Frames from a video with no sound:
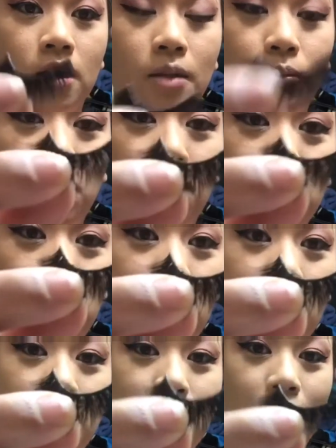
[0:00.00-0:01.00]
I'm going to use
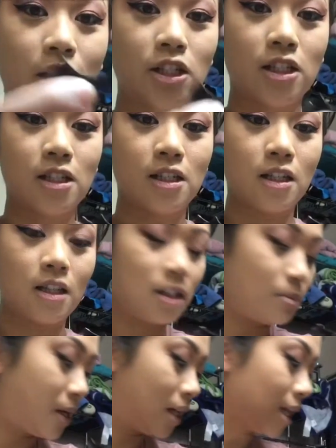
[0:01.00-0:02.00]
these lashes, these
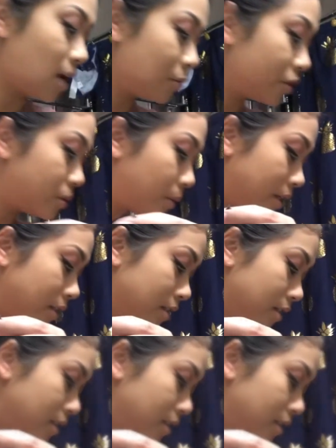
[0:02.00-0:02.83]
big glamorous ones.